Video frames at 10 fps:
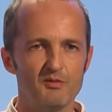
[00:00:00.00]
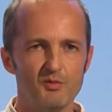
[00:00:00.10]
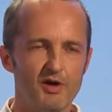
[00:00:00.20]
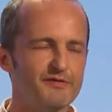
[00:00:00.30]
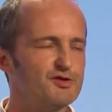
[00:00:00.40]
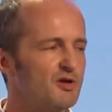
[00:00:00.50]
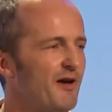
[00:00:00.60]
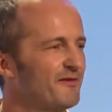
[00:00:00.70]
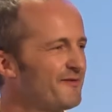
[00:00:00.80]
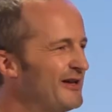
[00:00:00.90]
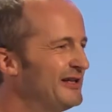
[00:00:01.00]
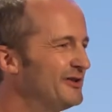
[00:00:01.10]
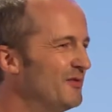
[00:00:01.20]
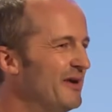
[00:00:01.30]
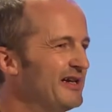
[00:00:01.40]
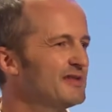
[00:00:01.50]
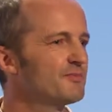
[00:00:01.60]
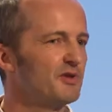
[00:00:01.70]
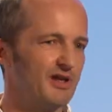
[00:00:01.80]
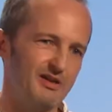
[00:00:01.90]
we often talk about failure domains,
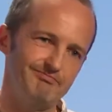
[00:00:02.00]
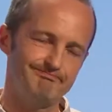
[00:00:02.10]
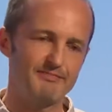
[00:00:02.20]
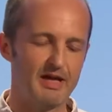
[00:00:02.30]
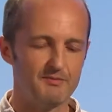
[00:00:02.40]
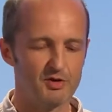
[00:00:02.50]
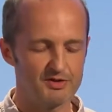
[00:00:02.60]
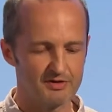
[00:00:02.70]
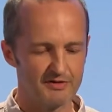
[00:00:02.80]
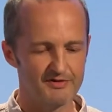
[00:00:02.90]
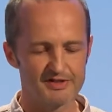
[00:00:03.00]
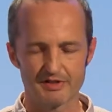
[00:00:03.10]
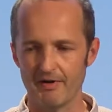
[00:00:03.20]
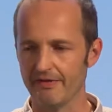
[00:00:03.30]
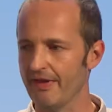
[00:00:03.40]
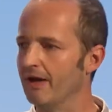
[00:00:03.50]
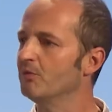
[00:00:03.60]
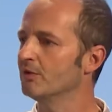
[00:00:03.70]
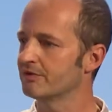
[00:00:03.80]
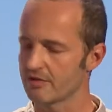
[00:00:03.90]
but I, I'm not so convinced about
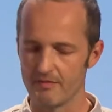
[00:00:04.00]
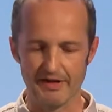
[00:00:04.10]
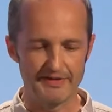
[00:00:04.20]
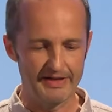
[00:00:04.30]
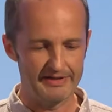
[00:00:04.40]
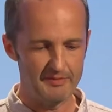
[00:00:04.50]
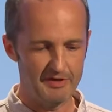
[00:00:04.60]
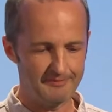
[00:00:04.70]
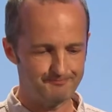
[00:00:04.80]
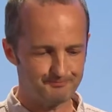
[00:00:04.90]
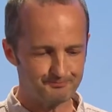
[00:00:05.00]
that. We'll talk about that in a bit.